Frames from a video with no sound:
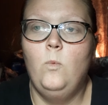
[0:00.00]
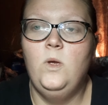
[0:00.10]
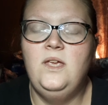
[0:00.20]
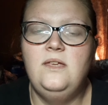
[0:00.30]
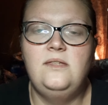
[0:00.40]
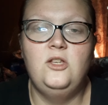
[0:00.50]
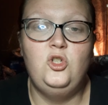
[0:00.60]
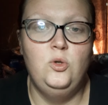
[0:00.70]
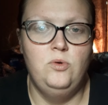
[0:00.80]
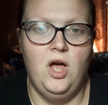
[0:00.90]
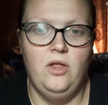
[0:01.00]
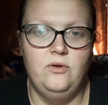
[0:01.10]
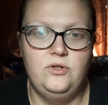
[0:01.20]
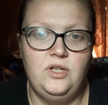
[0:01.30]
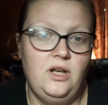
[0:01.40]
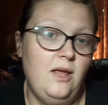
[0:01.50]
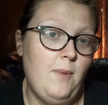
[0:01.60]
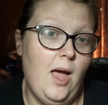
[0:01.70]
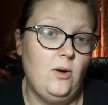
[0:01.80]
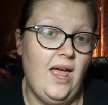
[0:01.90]
He said $2, and I
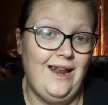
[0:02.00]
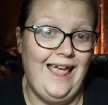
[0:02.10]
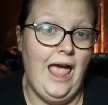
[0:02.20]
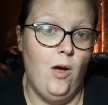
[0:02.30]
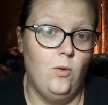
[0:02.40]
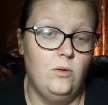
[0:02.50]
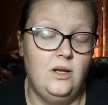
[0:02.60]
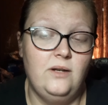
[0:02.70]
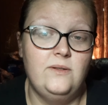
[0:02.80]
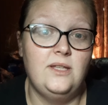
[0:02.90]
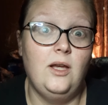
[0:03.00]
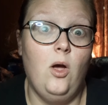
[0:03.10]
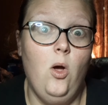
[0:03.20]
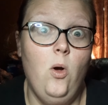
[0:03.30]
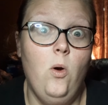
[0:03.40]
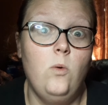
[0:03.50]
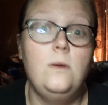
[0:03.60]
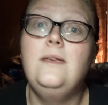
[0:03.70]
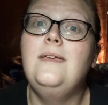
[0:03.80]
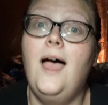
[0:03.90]
about had a cow. And I was like, oh,
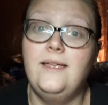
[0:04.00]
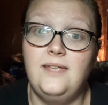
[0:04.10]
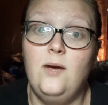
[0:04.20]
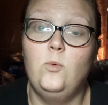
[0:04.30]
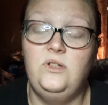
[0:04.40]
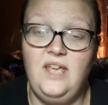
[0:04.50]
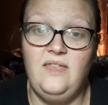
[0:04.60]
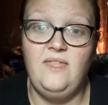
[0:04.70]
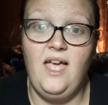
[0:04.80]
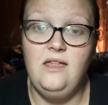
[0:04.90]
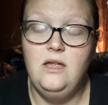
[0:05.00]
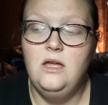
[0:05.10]
yes, I will take that.